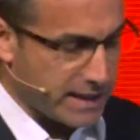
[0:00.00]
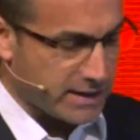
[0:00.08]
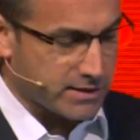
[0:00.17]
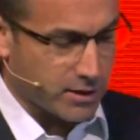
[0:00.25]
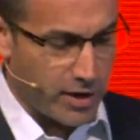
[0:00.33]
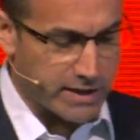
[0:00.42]

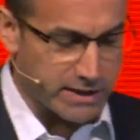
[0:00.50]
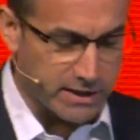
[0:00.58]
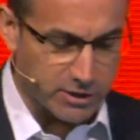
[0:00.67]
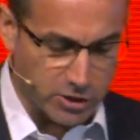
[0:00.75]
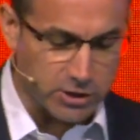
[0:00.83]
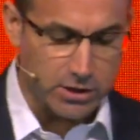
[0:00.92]

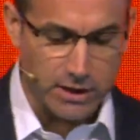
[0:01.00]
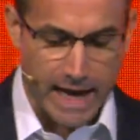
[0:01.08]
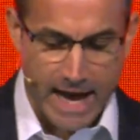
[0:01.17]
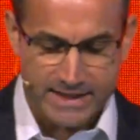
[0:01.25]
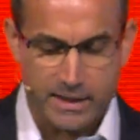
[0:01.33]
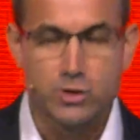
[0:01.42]
integrated digital
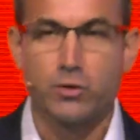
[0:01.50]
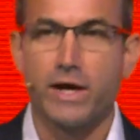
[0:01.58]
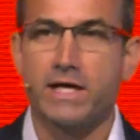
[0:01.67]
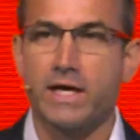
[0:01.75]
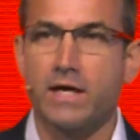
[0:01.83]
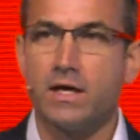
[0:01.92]
asset
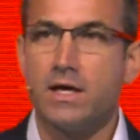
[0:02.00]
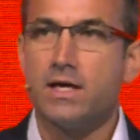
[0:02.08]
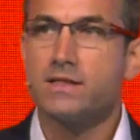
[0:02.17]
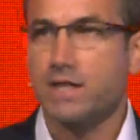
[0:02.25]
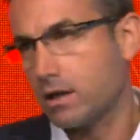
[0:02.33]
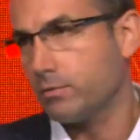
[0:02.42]
trading,
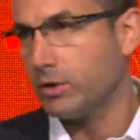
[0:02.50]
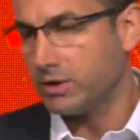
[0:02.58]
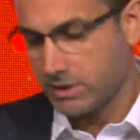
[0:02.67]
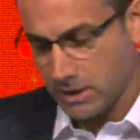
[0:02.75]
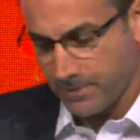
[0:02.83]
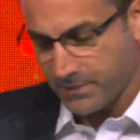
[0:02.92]

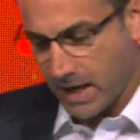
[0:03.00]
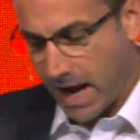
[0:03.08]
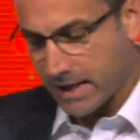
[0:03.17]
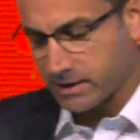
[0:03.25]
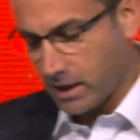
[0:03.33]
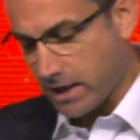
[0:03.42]
settlement,
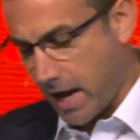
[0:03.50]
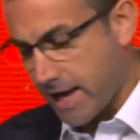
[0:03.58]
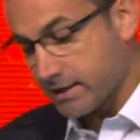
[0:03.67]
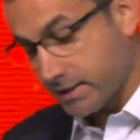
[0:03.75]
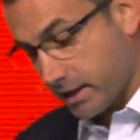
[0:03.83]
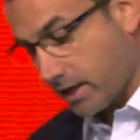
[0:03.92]
and
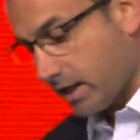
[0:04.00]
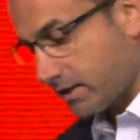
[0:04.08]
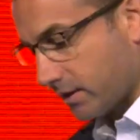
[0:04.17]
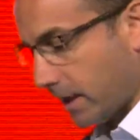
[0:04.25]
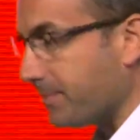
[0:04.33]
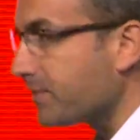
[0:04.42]

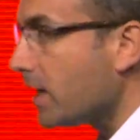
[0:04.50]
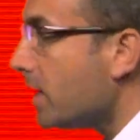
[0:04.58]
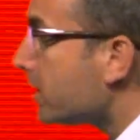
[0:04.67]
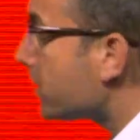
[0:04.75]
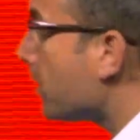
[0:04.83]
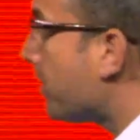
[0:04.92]
custody.
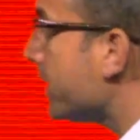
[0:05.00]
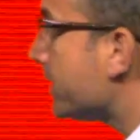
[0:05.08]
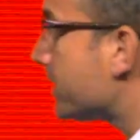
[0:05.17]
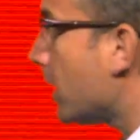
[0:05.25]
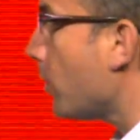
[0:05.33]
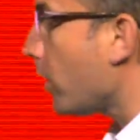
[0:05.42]
So
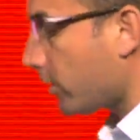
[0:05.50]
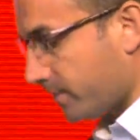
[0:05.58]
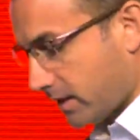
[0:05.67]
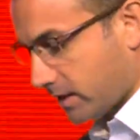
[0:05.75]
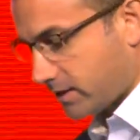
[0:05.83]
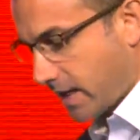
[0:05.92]
please welcome
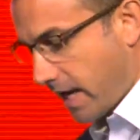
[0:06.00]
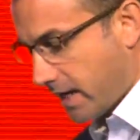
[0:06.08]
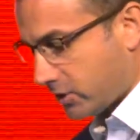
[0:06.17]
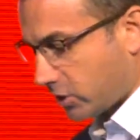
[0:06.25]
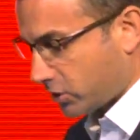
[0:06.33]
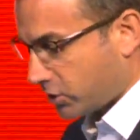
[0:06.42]
to the
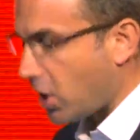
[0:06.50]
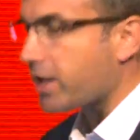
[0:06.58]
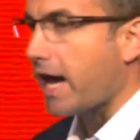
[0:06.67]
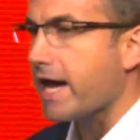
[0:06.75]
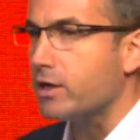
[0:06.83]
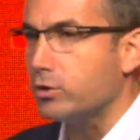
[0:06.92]
stage,
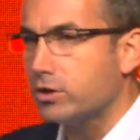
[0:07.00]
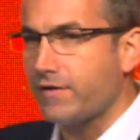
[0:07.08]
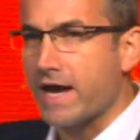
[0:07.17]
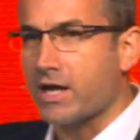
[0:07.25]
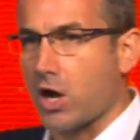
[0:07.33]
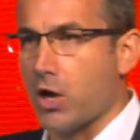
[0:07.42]
Sergey
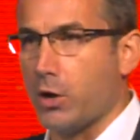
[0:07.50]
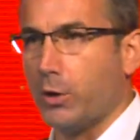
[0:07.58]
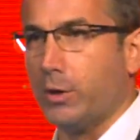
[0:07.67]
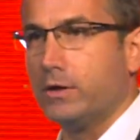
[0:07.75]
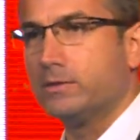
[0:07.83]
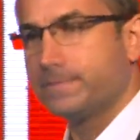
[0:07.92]
Udovenko.